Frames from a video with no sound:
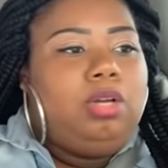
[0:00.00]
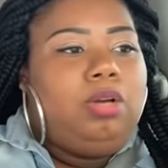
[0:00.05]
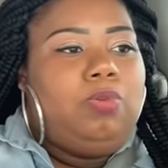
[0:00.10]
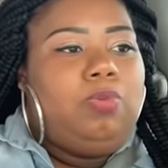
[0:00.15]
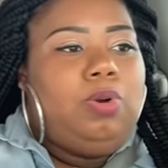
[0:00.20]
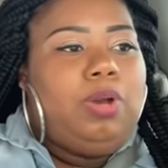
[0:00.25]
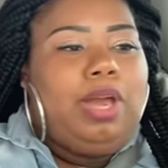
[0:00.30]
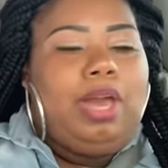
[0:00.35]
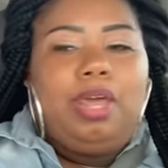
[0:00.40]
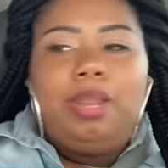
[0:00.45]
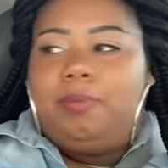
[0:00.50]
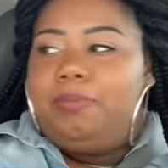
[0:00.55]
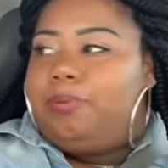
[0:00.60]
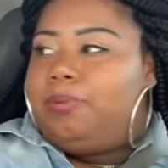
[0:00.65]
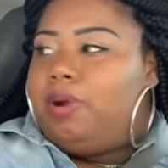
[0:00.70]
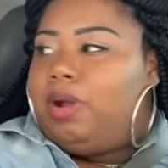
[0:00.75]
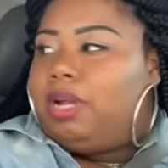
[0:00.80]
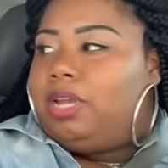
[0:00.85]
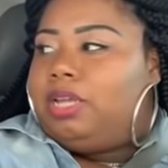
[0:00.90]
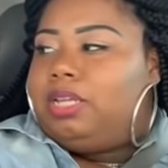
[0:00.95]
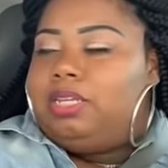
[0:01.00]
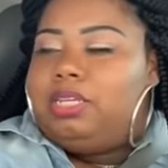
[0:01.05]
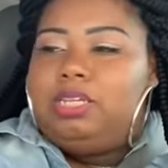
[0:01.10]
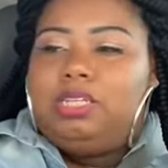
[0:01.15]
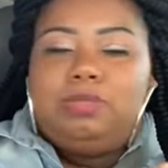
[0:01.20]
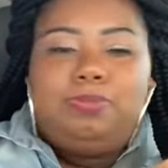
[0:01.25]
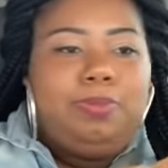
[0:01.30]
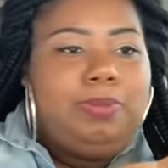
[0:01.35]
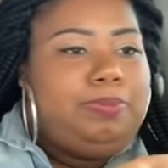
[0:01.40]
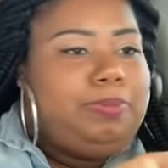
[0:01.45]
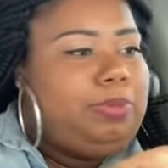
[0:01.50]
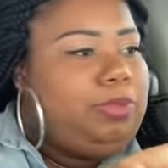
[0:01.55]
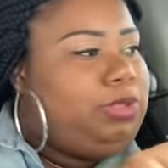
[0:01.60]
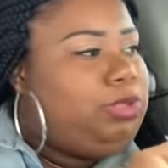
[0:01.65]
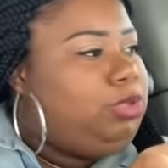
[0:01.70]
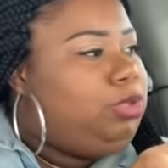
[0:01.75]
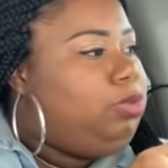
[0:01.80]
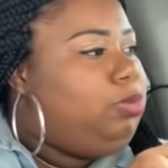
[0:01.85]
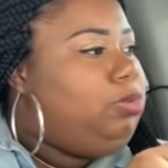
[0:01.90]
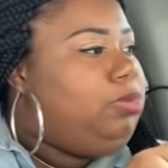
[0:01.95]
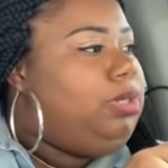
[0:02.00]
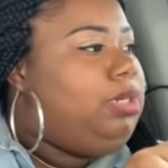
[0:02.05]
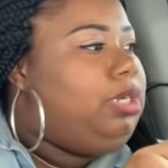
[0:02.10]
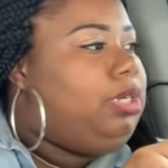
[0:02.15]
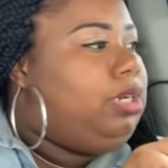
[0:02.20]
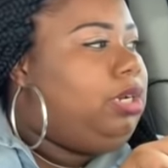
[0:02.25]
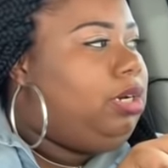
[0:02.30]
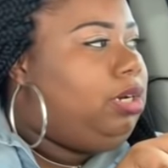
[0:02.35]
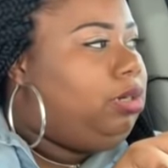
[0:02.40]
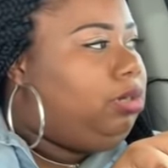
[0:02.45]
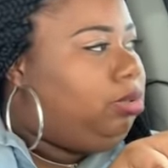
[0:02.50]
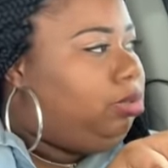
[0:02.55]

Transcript: What kind of hmm. parking these people doing though?